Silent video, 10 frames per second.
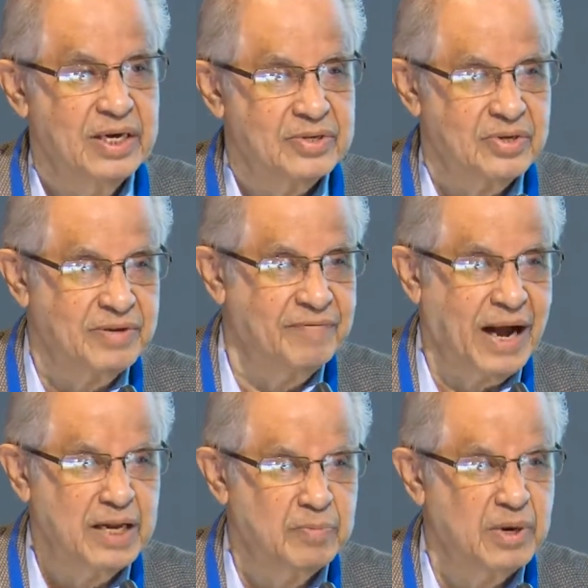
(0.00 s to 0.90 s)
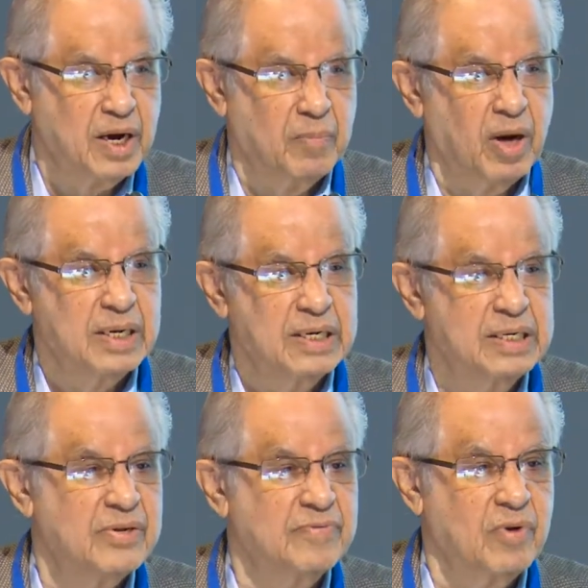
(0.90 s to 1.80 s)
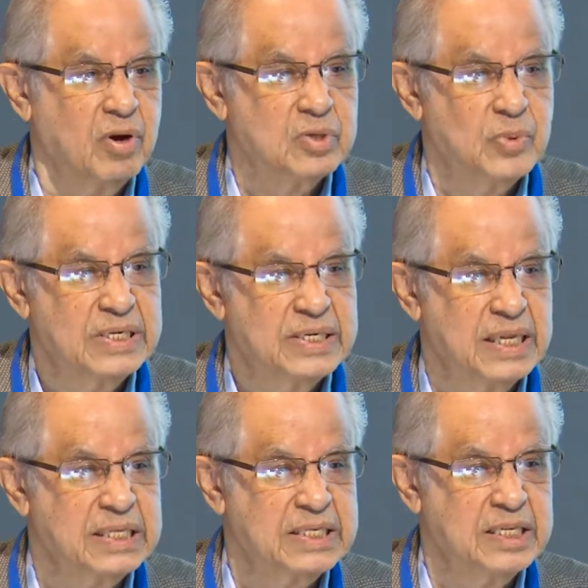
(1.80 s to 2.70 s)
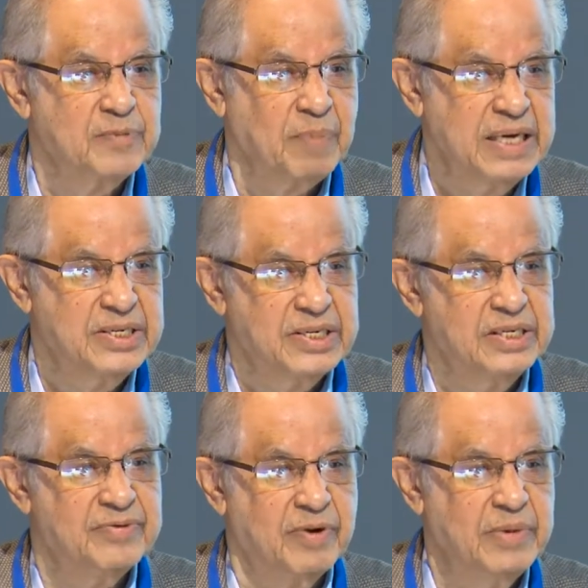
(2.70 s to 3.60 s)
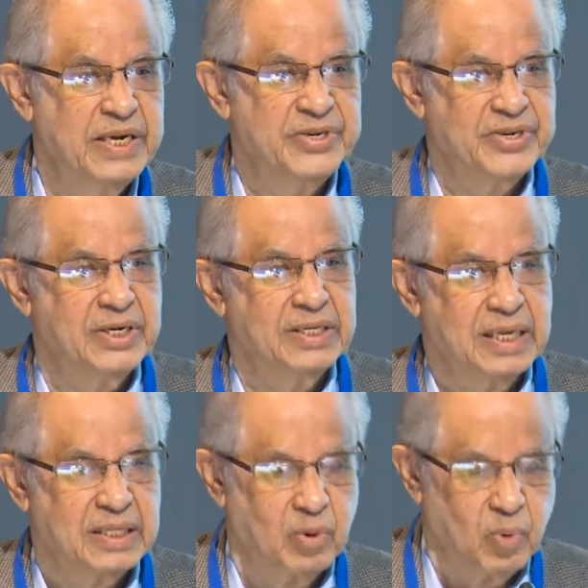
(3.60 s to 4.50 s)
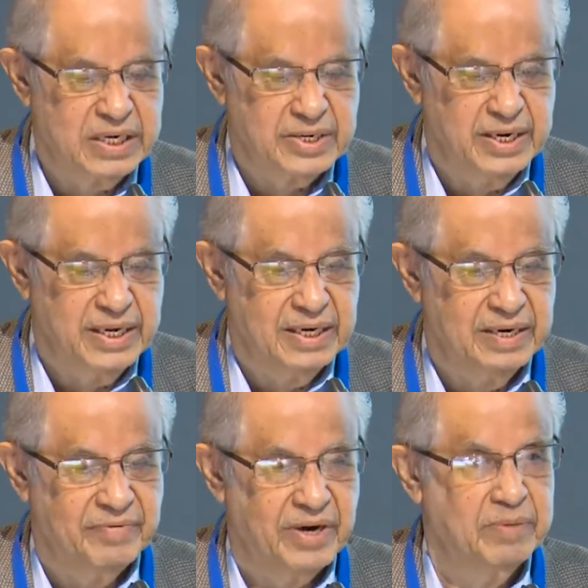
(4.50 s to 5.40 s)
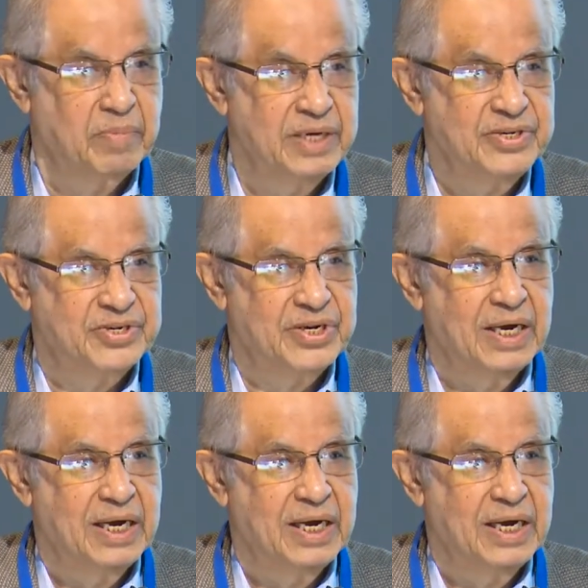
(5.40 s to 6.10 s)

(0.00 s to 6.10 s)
So the valuable commodities, of course, were silks and spices from Asia that the West needed very much,